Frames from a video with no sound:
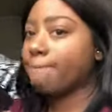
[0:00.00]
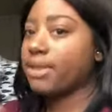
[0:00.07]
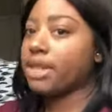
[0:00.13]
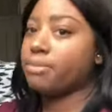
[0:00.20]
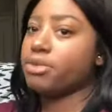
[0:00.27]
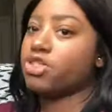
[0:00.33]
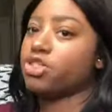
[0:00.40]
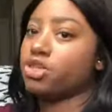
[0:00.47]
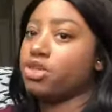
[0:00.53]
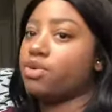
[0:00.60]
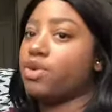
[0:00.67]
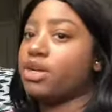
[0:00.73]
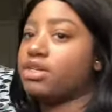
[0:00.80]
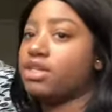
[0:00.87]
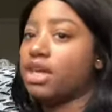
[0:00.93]
Let me show
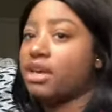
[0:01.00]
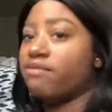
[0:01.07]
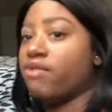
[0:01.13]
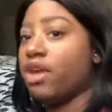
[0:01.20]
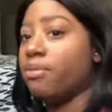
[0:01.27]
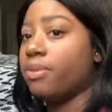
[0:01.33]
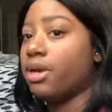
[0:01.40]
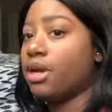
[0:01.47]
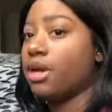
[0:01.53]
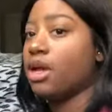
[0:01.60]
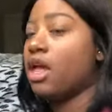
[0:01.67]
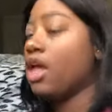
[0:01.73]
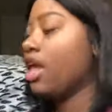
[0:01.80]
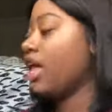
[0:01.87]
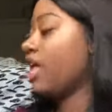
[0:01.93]
you what it's like
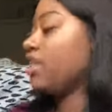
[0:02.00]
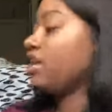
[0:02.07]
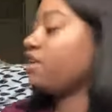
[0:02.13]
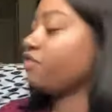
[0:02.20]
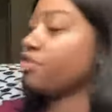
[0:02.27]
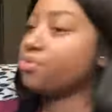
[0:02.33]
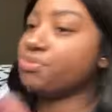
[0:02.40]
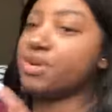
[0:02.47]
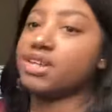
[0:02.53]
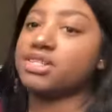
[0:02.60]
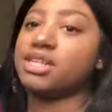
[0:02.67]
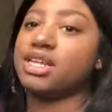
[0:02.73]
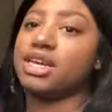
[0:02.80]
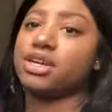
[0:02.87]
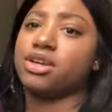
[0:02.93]
vaping. And then if you
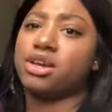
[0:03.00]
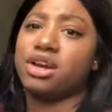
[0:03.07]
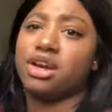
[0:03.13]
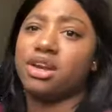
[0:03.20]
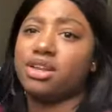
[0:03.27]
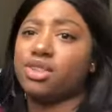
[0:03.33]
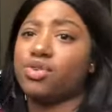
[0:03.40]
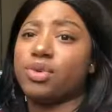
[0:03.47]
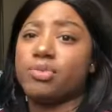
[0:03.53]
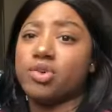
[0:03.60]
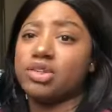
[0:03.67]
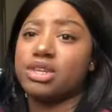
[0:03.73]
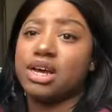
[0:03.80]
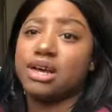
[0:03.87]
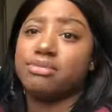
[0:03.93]
press it like 3
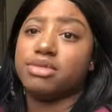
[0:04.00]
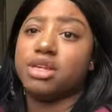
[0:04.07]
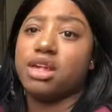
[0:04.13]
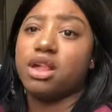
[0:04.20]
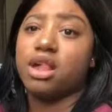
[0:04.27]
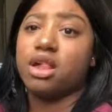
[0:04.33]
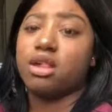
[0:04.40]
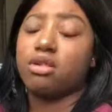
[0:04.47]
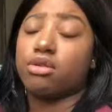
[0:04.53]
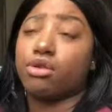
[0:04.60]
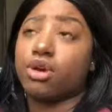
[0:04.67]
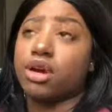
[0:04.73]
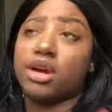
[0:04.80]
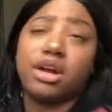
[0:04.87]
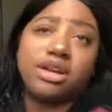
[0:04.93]
more times
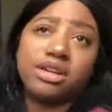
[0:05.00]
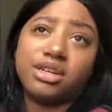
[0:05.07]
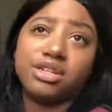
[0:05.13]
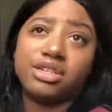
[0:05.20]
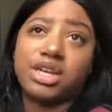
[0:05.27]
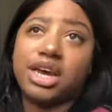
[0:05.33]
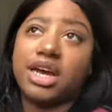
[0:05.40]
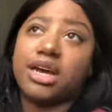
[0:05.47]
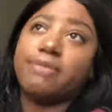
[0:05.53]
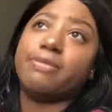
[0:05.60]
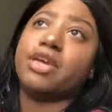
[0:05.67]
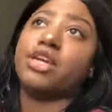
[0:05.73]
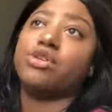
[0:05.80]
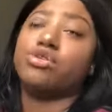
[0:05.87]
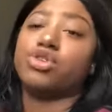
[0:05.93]
or another
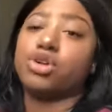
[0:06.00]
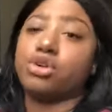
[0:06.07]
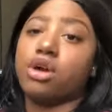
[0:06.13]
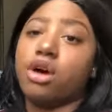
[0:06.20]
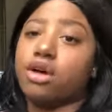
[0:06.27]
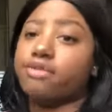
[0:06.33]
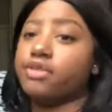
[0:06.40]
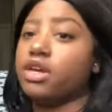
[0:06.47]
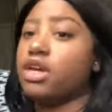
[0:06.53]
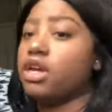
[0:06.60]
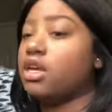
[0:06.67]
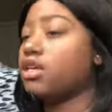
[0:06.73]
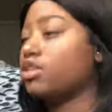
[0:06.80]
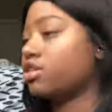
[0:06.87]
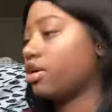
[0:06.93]
time, it'll turn off.
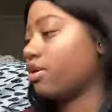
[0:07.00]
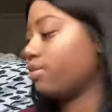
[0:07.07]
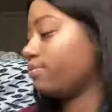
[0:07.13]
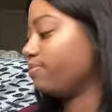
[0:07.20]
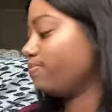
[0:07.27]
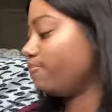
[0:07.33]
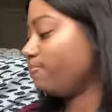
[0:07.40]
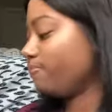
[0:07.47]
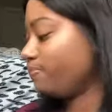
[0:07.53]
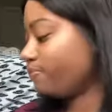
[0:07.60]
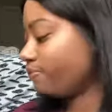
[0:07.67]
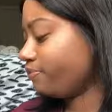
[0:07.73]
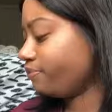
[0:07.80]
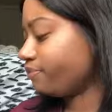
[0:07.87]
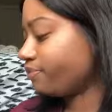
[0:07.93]
So
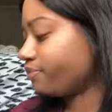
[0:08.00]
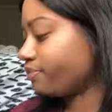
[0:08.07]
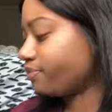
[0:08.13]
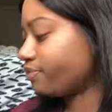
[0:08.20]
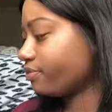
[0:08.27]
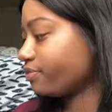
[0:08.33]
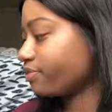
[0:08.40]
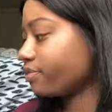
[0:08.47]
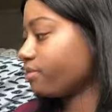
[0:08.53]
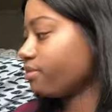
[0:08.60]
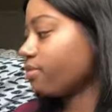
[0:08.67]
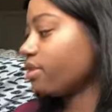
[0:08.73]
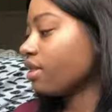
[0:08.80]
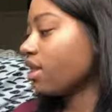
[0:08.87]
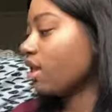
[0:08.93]

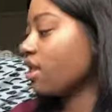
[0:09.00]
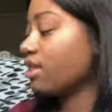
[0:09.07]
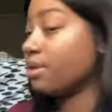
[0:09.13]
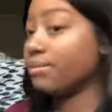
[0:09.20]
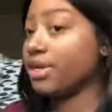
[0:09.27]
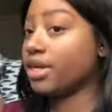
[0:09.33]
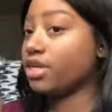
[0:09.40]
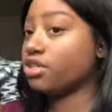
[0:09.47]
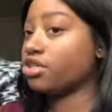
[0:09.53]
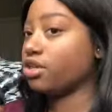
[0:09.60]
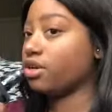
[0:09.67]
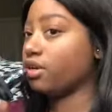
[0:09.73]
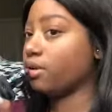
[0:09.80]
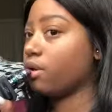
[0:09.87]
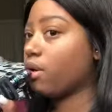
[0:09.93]
let me
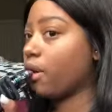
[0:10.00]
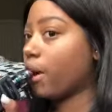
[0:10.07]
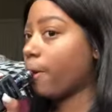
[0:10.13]
show you.